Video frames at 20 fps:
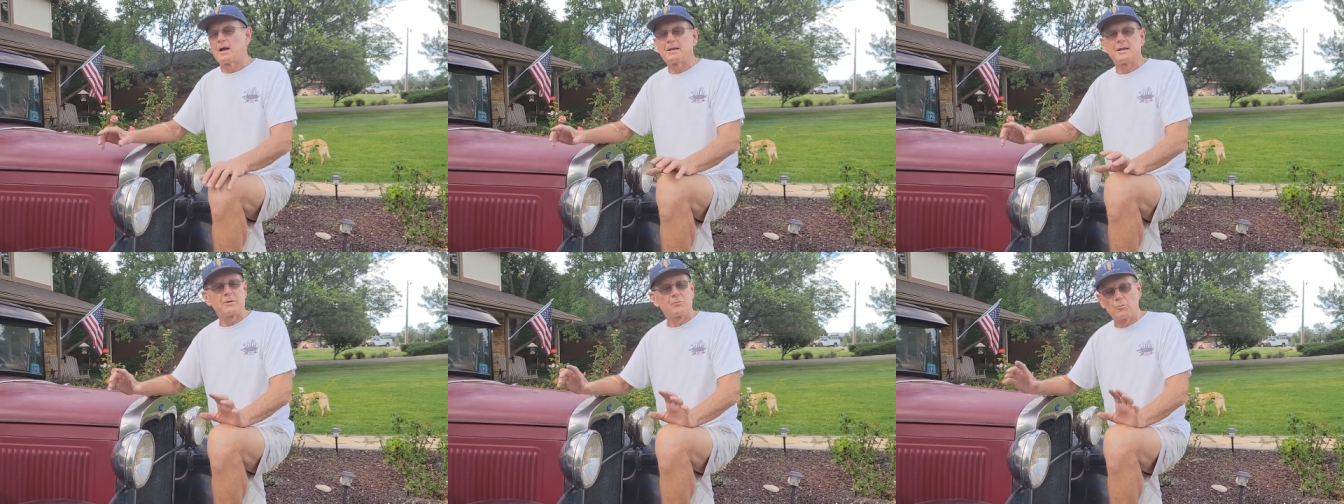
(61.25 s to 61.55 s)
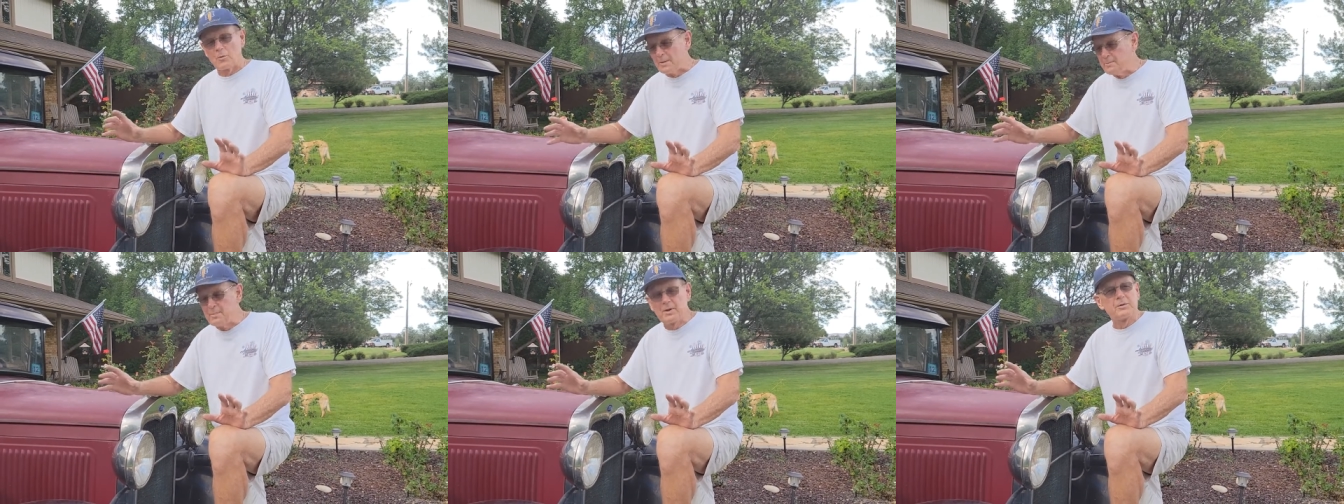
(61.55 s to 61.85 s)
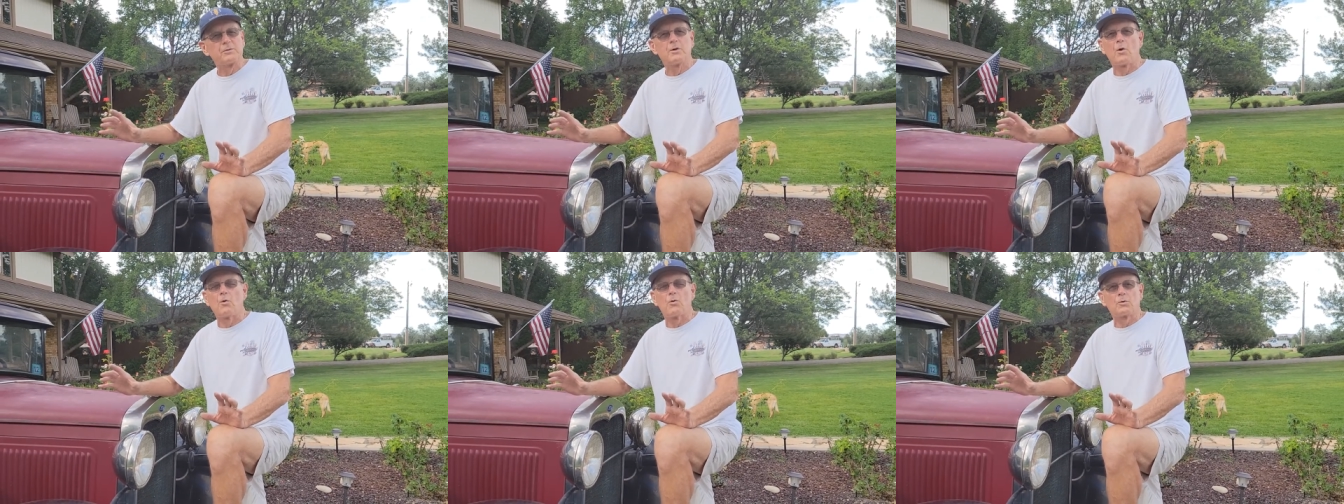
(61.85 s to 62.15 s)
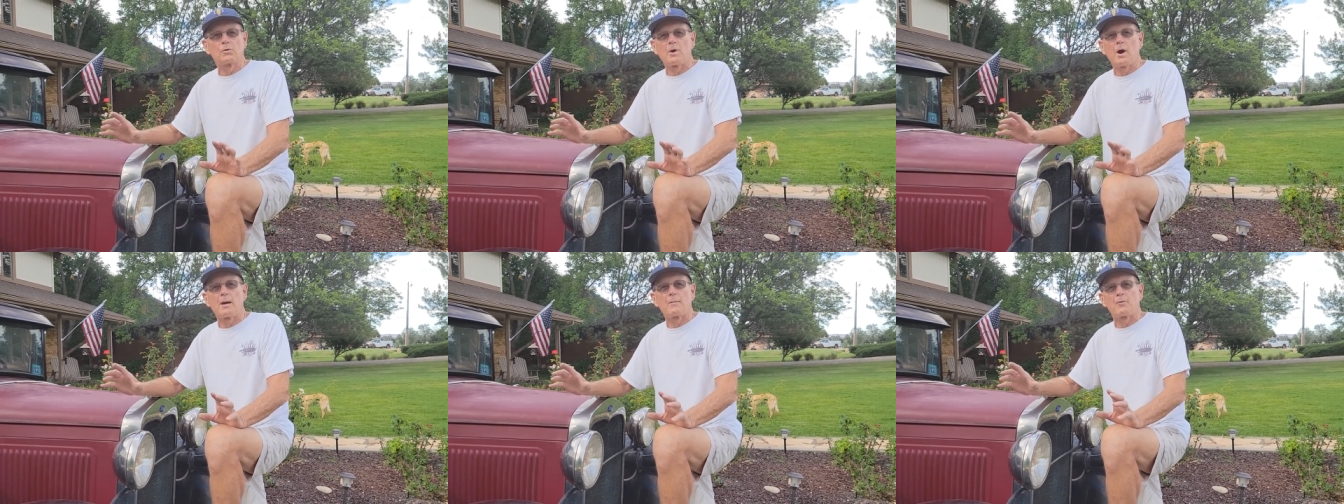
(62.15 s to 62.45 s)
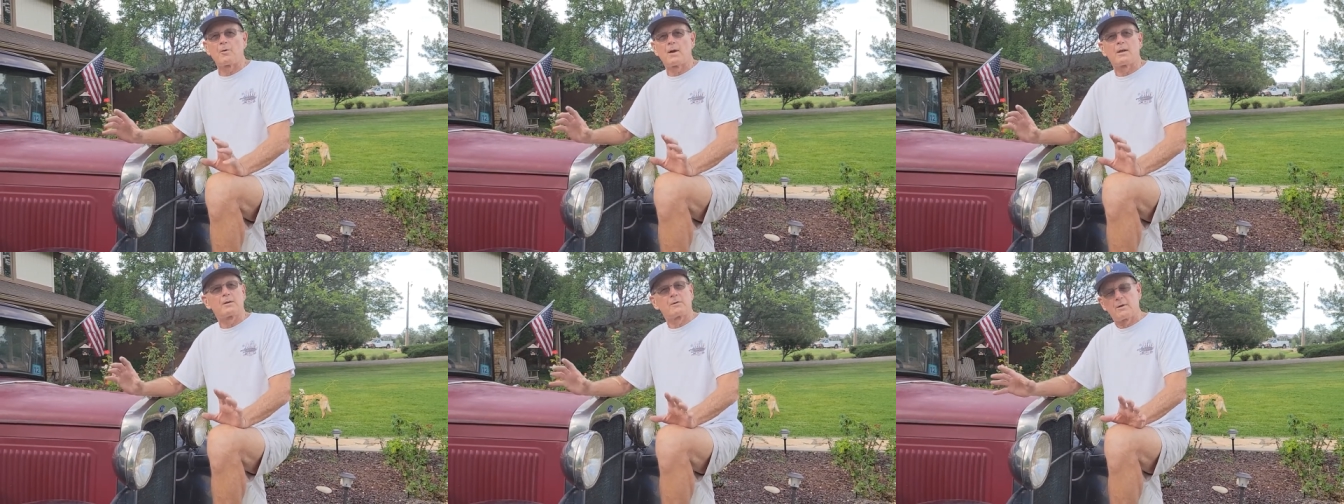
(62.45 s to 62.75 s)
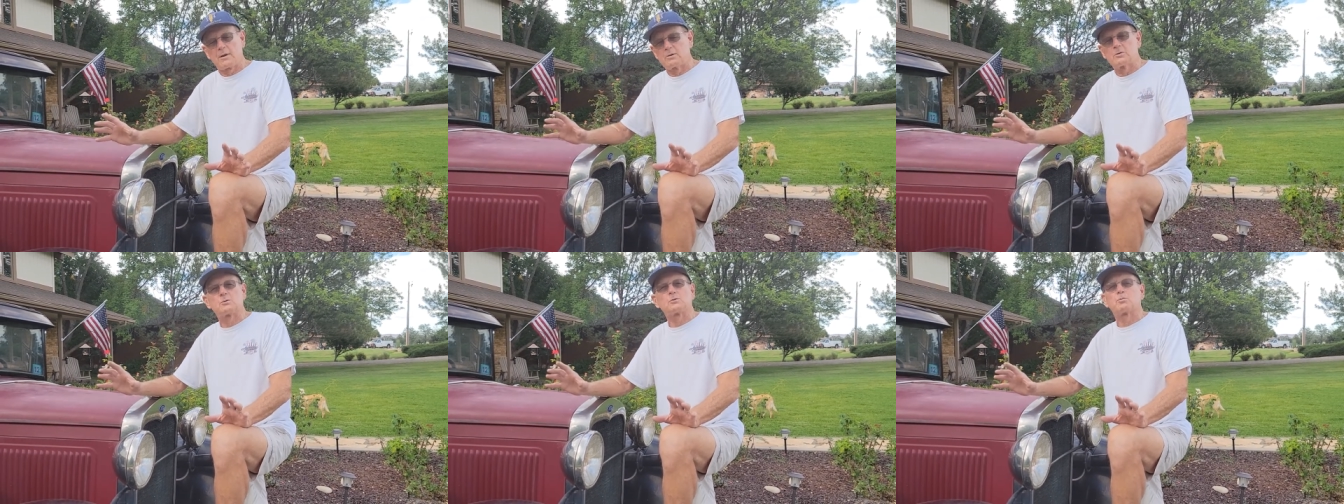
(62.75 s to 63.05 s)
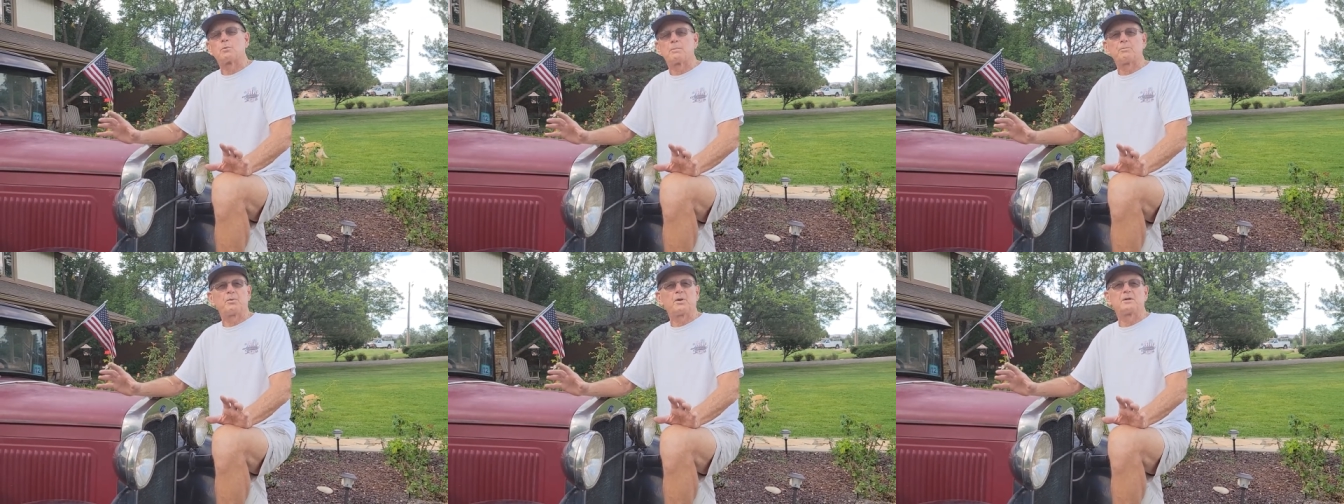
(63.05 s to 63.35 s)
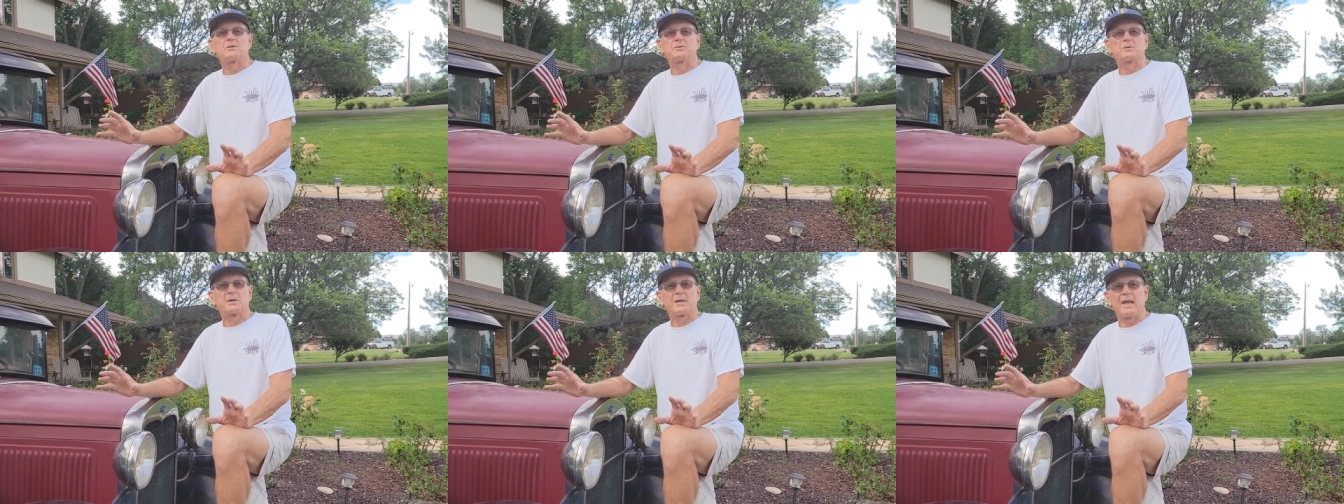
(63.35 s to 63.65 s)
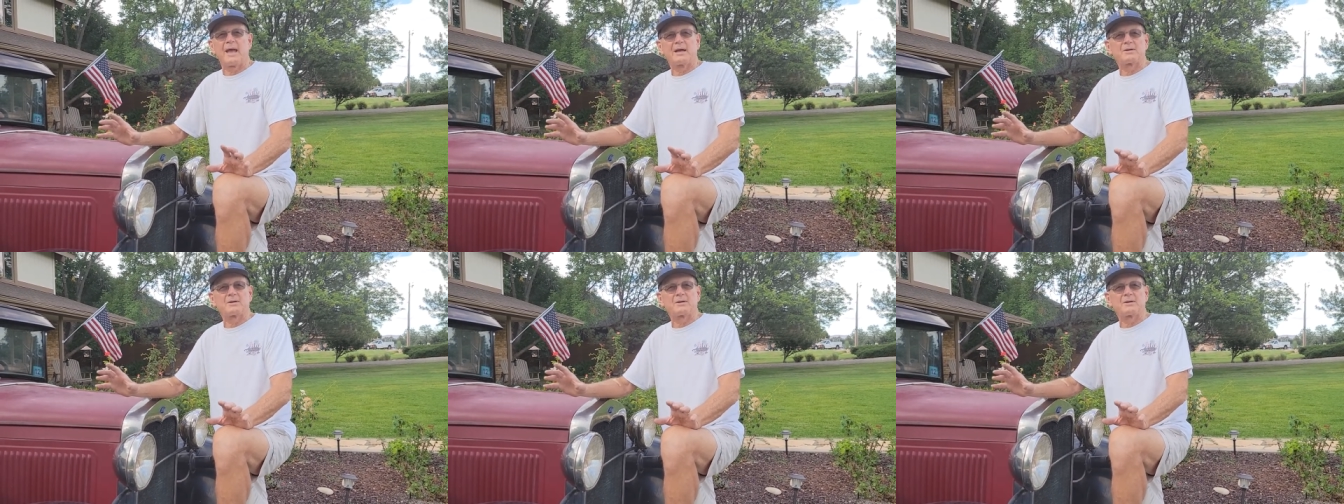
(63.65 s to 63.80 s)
I didn't rebuild the whole carburetor. I just replaced the